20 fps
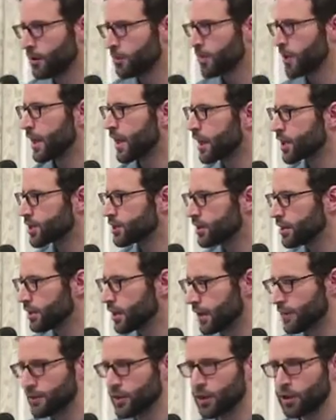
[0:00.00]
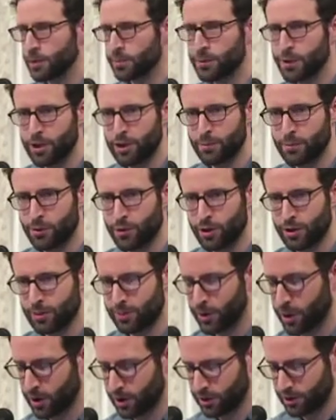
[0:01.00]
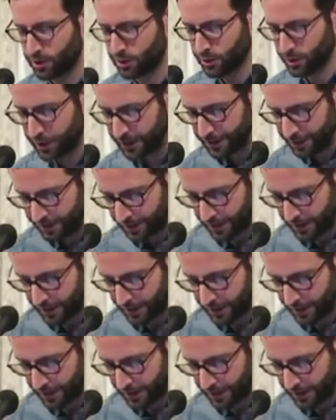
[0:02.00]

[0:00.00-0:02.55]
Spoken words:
But I actually left out a pretty important part of the story.